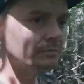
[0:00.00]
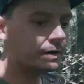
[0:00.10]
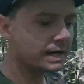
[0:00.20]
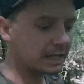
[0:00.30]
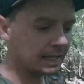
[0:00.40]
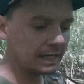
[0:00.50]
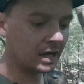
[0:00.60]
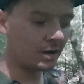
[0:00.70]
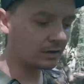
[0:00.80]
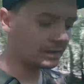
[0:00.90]
by the end
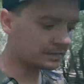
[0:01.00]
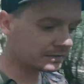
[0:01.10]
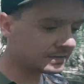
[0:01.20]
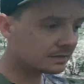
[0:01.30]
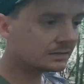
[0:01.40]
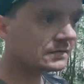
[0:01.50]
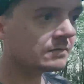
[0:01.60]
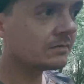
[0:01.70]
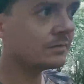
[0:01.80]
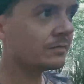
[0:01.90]
of August,
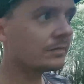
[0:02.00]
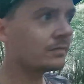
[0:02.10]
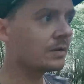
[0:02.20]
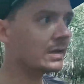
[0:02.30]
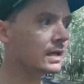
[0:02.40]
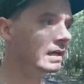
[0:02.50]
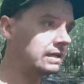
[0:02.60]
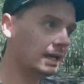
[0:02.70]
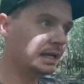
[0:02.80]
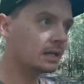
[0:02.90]

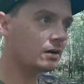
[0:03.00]
beginning